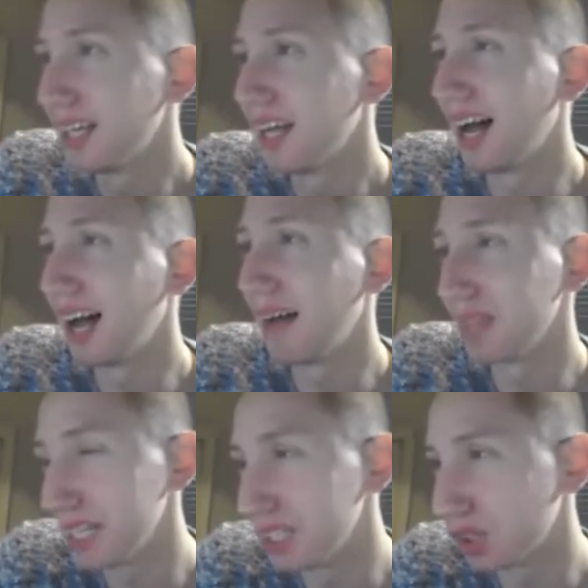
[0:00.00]

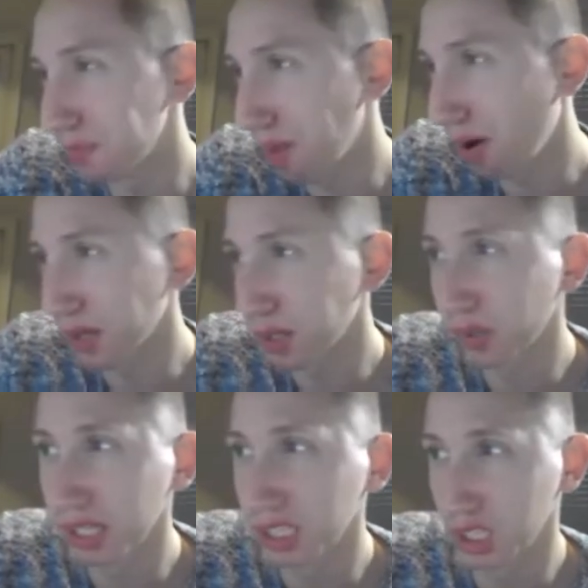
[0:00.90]
the Industry Bar and
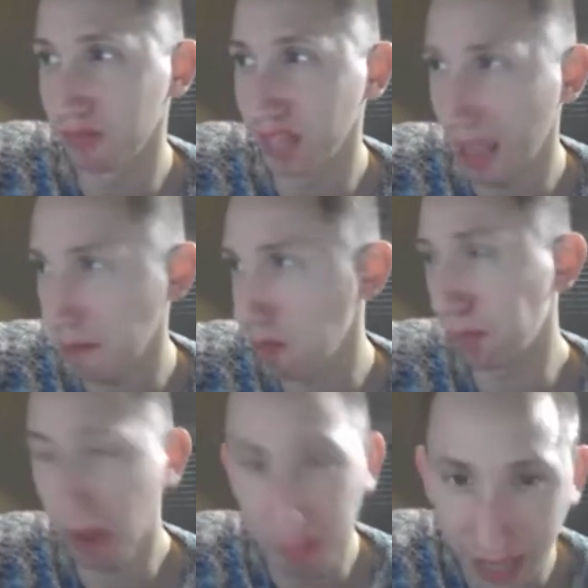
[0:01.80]
Grill. You have Landmark Public